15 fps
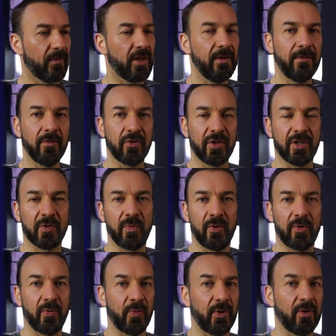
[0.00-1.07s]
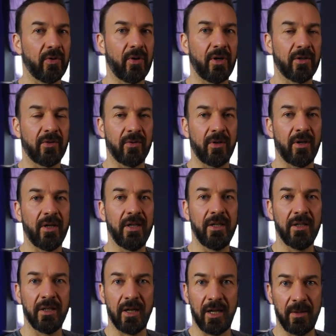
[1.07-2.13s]
If you just want to record your
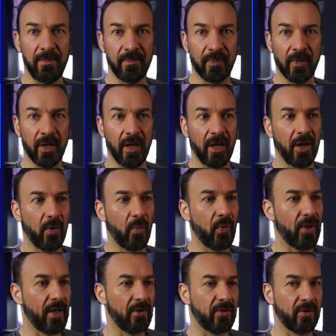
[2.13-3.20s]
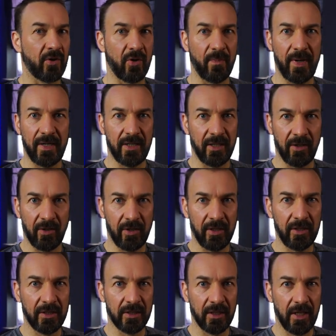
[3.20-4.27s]
in-game without commenting on
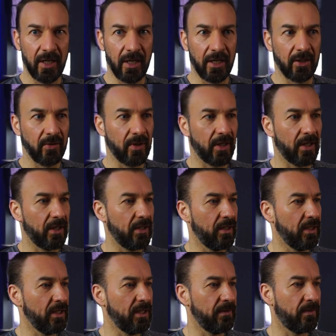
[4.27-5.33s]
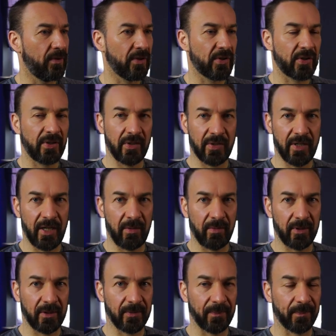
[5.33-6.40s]
it, you can leave this
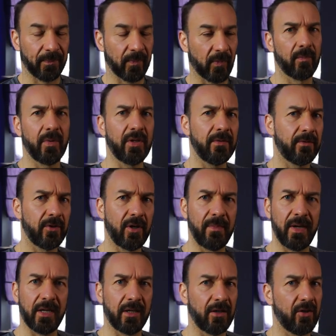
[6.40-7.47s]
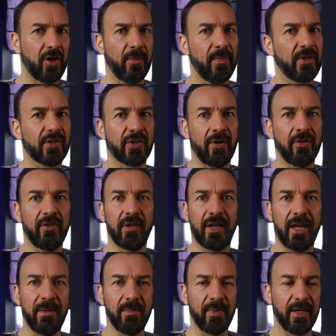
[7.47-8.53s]
disabled. But if you are making comments on your
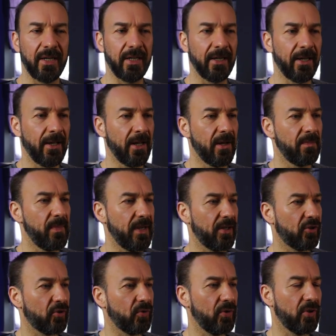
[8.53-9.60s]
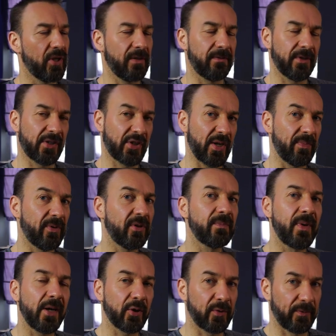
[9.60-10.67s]
gameplay, make sure you have a separate
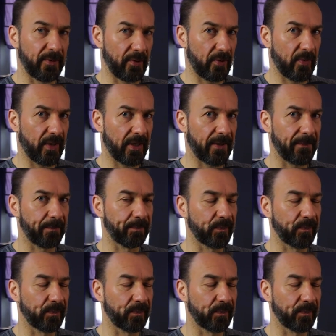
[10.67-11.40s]
microphone track.